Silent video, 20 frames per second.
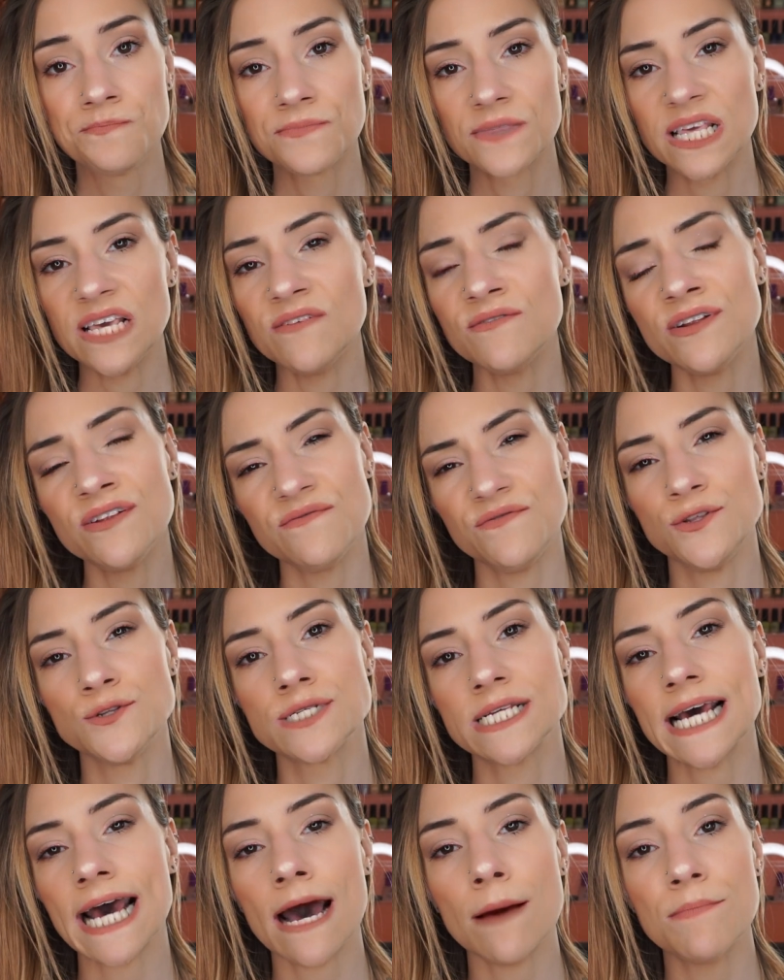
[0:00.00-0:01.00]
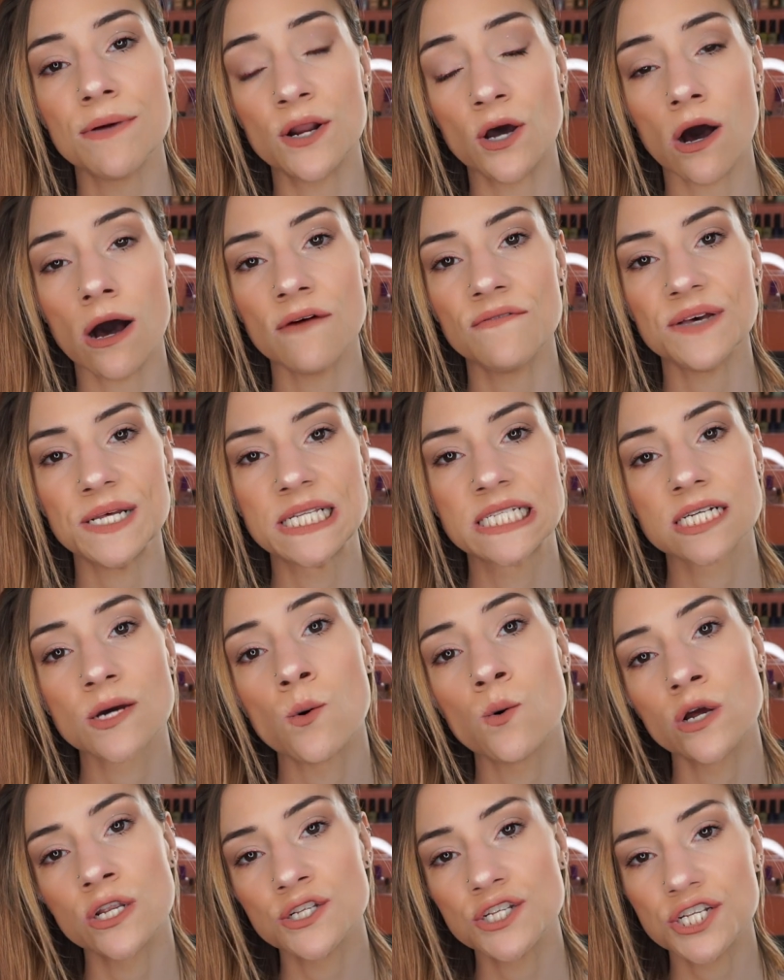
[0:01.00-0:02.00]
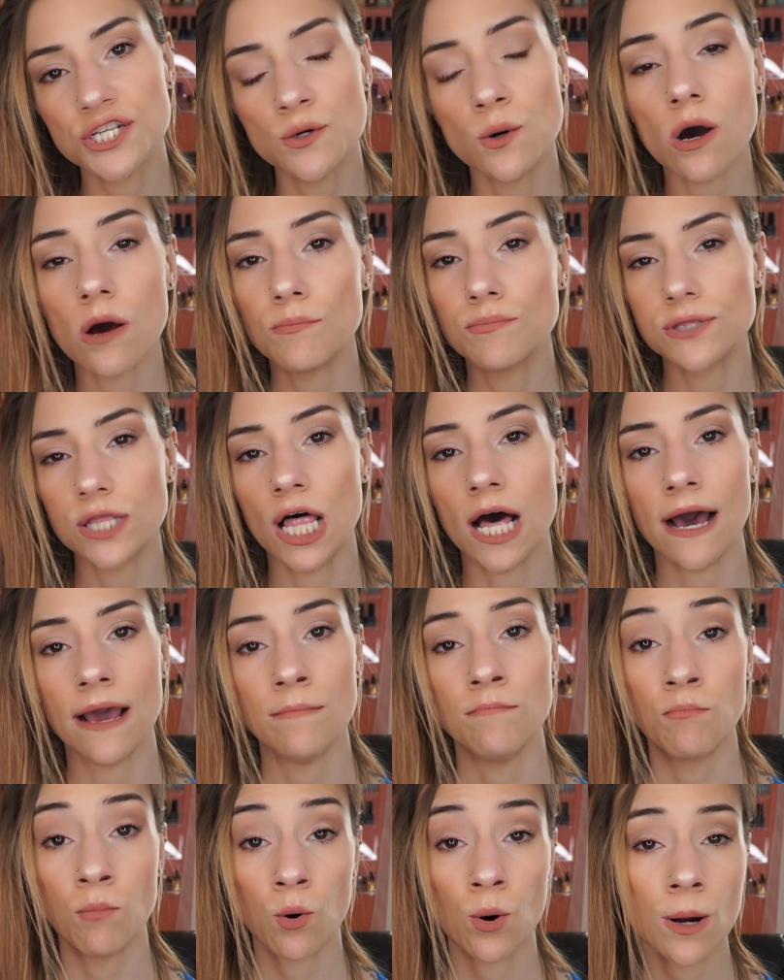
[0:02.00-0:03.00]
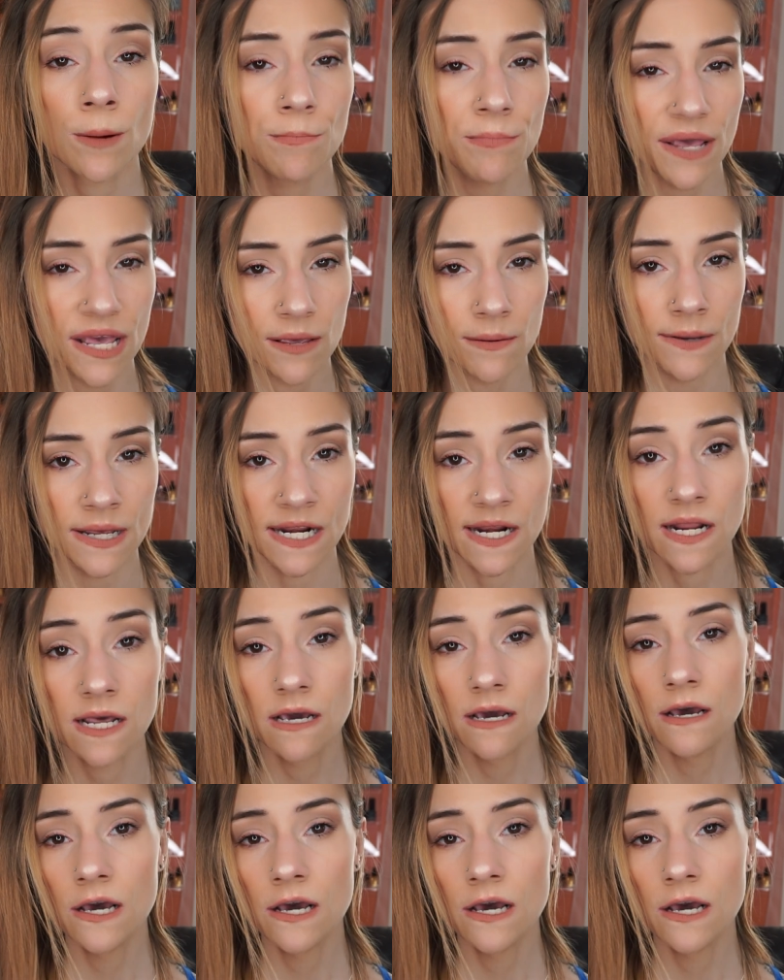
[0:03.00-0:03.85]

even if you tap it off, it's going to apply more pigment